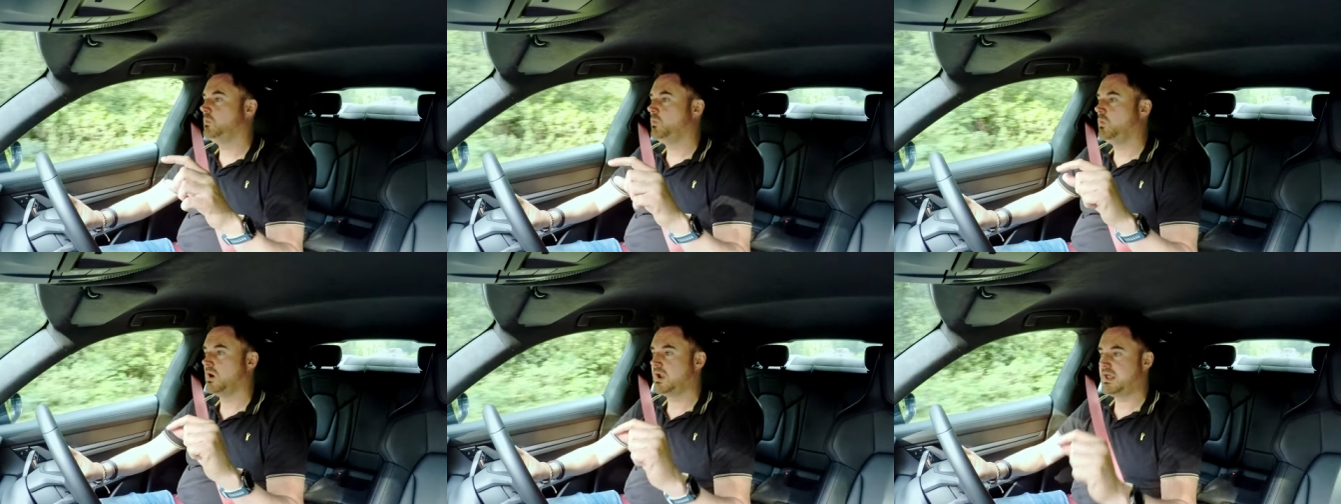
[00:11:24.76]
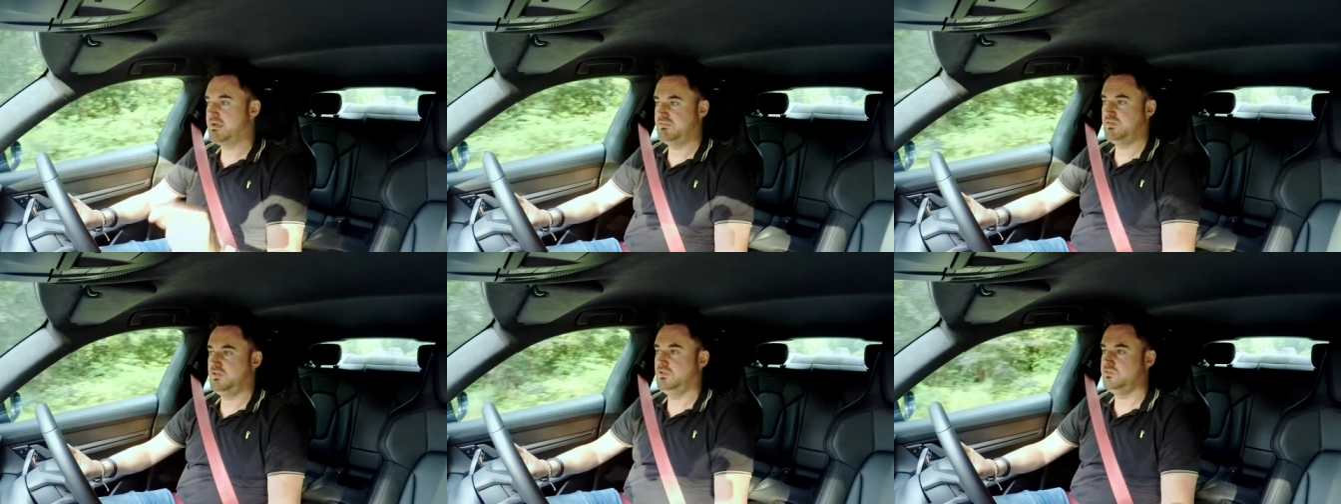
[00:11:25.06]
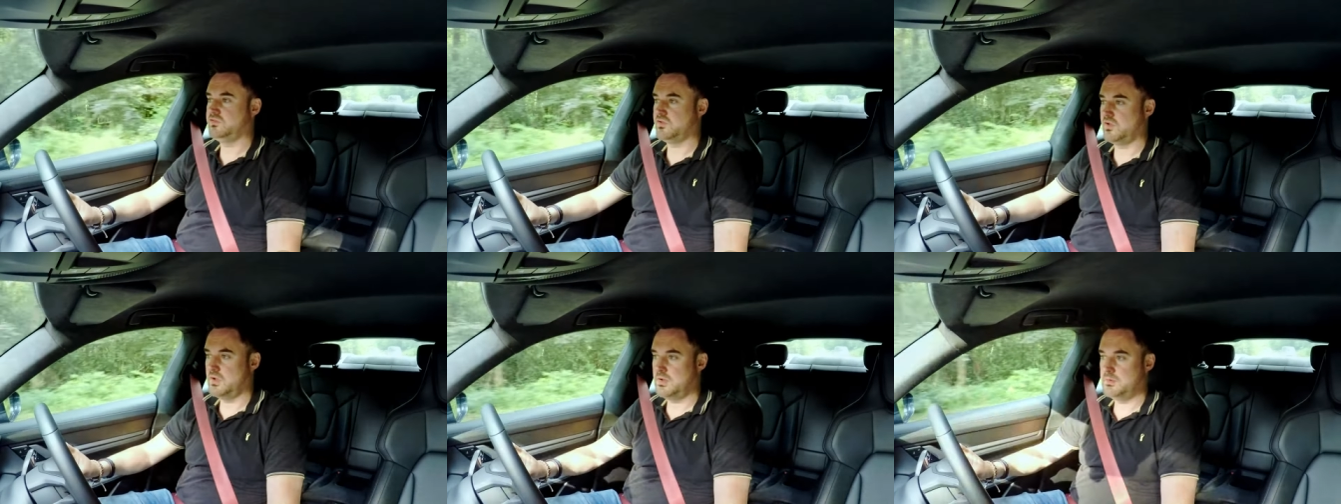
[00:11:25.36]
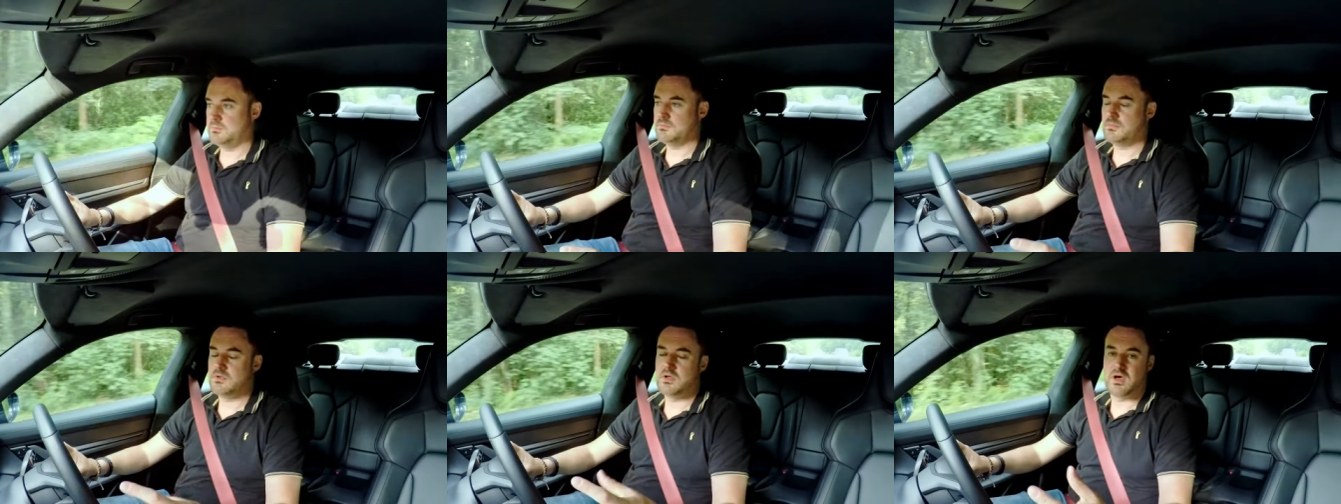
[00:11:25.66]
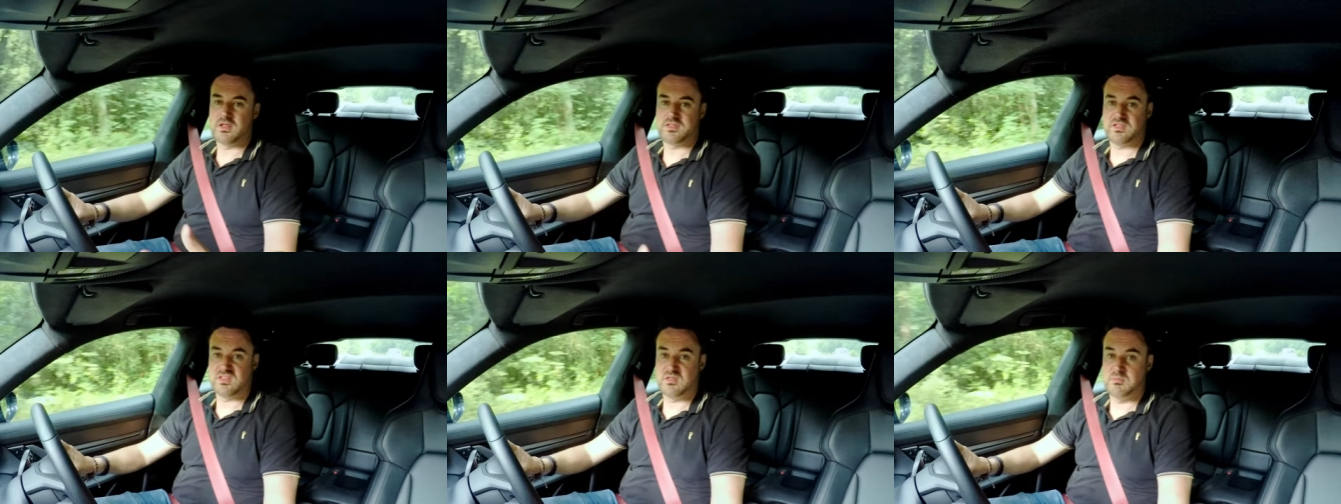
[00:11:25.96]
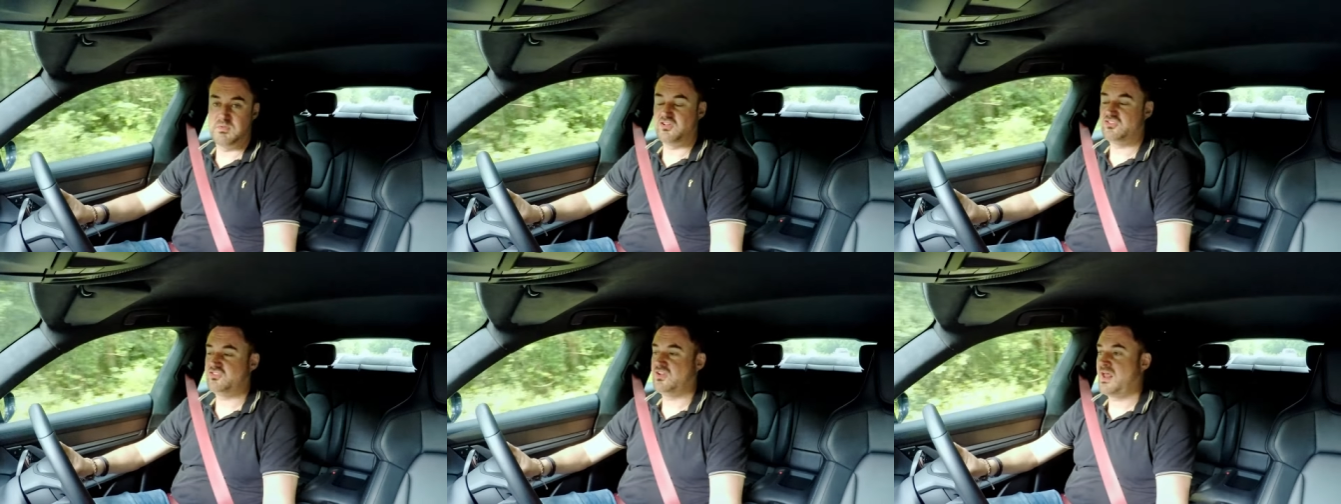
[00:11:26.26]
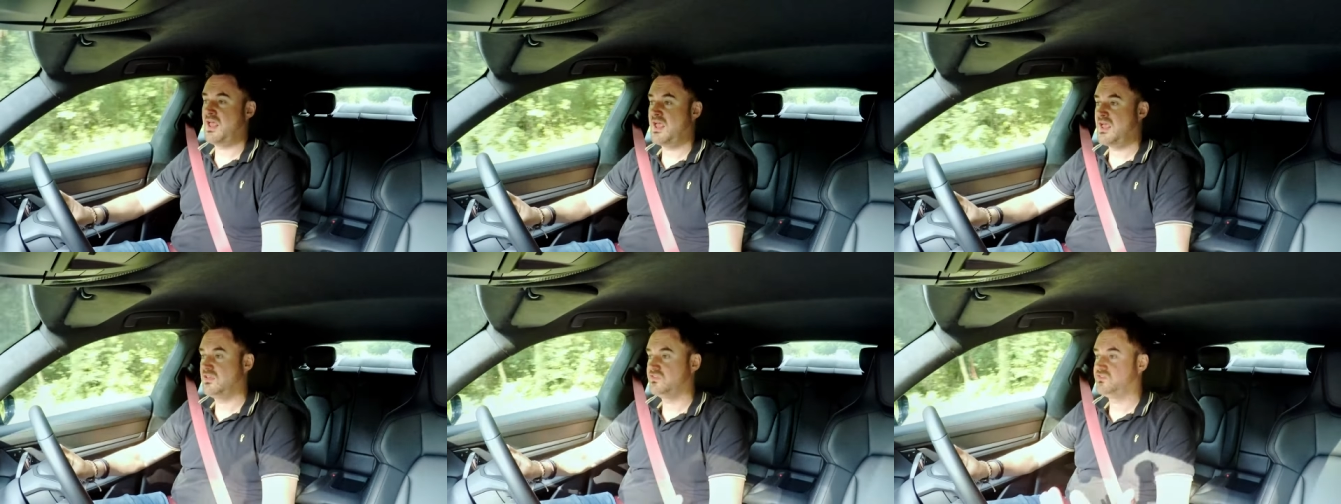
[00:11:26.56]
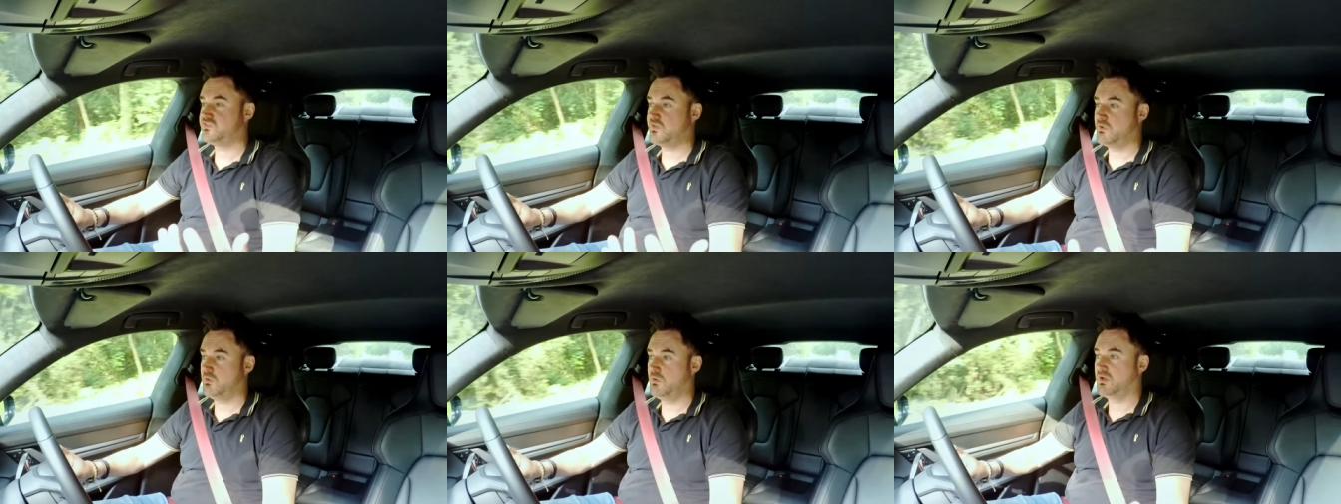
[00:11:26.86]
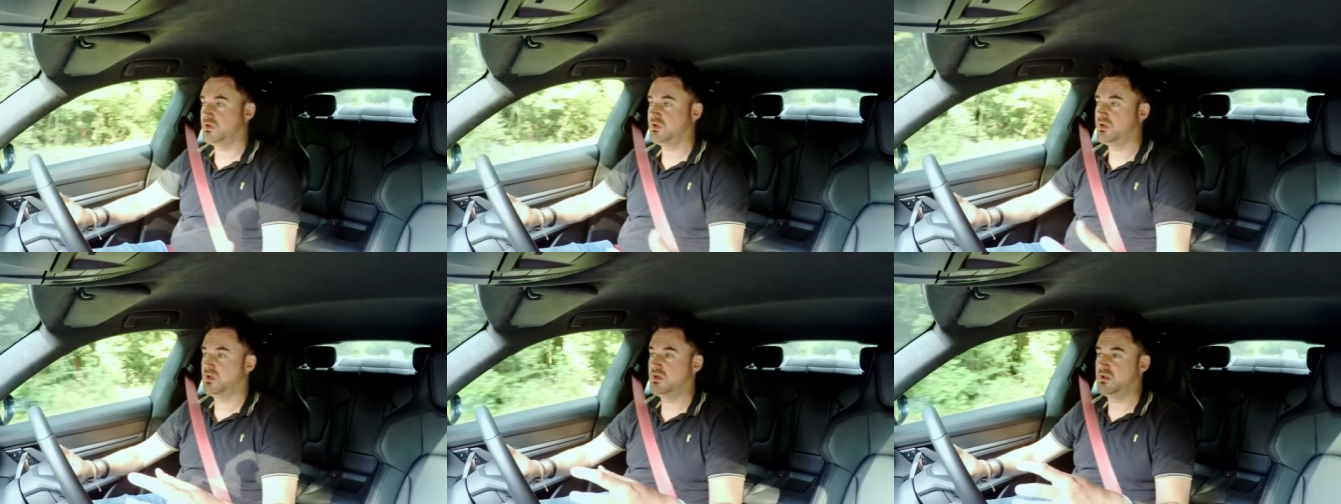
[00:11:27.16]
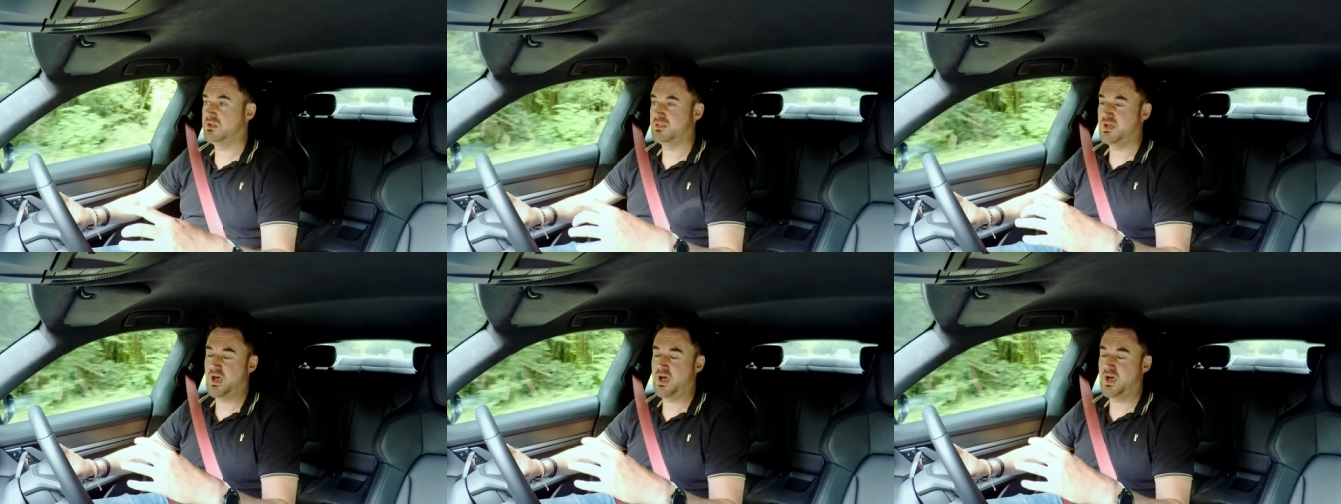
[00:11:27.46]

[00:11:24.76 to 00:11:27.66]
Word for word: whatever you do. I think the Mission E's still look good.